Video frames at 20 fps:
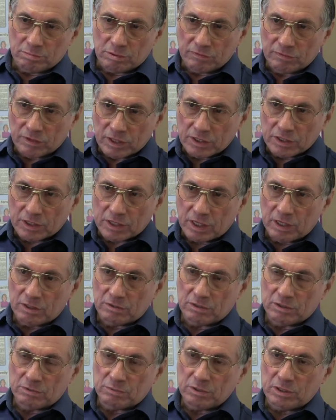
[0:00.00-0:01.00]
provide a
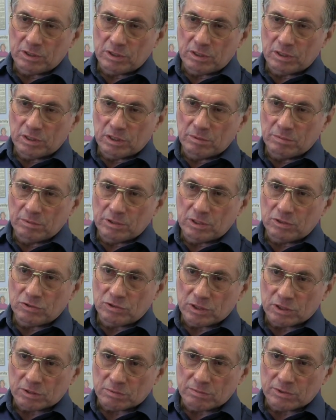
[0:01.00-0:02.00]
carer within limited
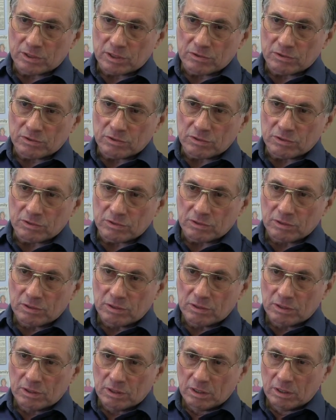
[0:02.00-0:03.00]
circumstances.
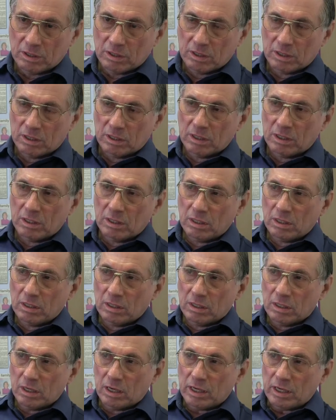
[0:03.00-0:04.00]

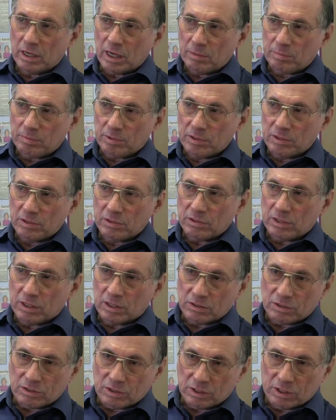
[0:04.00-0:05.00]
I happened at
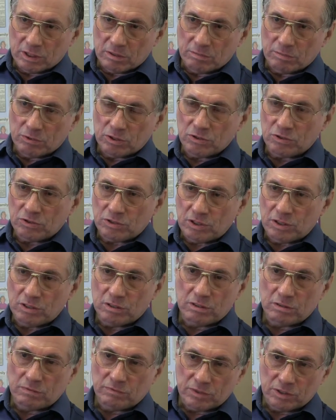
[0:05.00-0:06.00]
that time to see
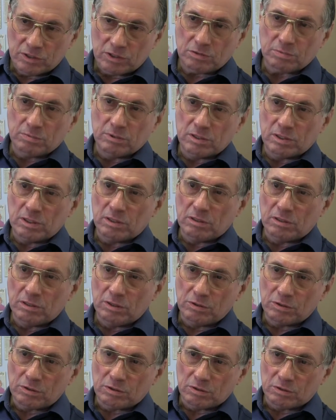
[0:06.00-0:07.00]
an advertisement in the
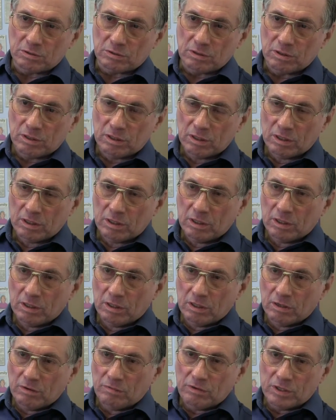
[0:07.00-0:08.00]
local
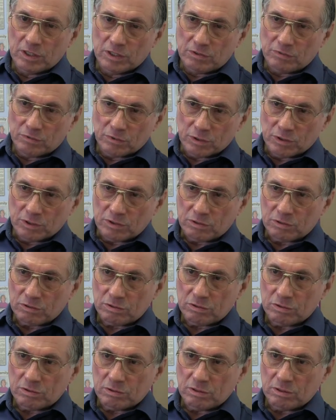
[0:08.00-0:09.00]
Village
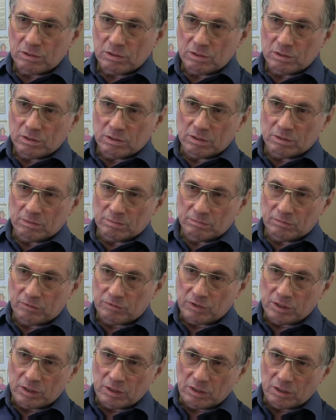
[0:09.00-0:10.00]
Voice
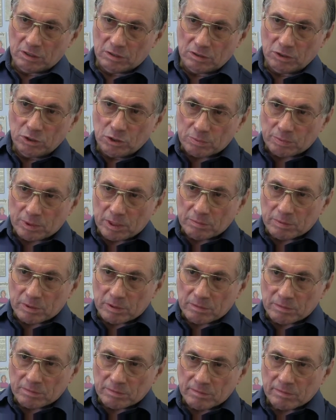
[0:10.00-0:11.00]
free
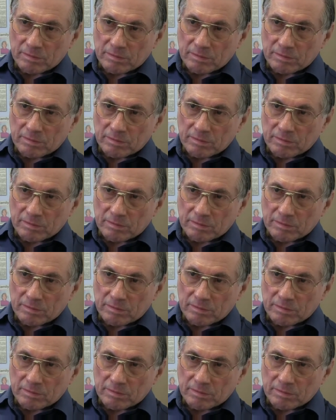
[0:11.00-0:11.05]
newspaper,